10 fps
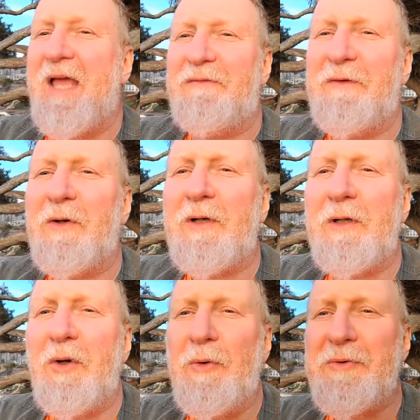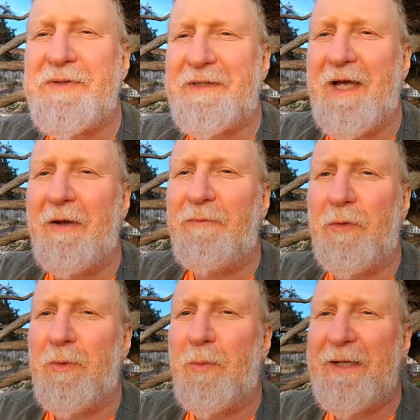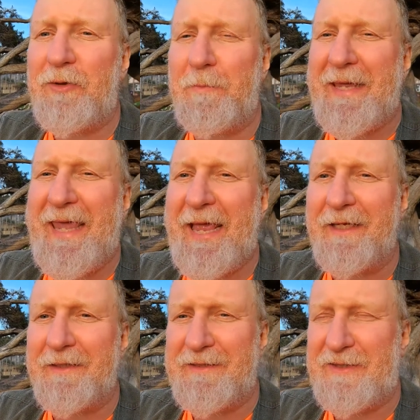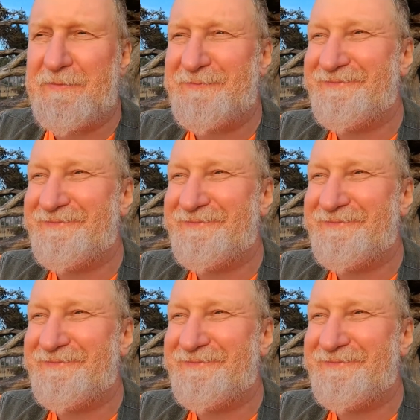A few clues come from quantum mechanics.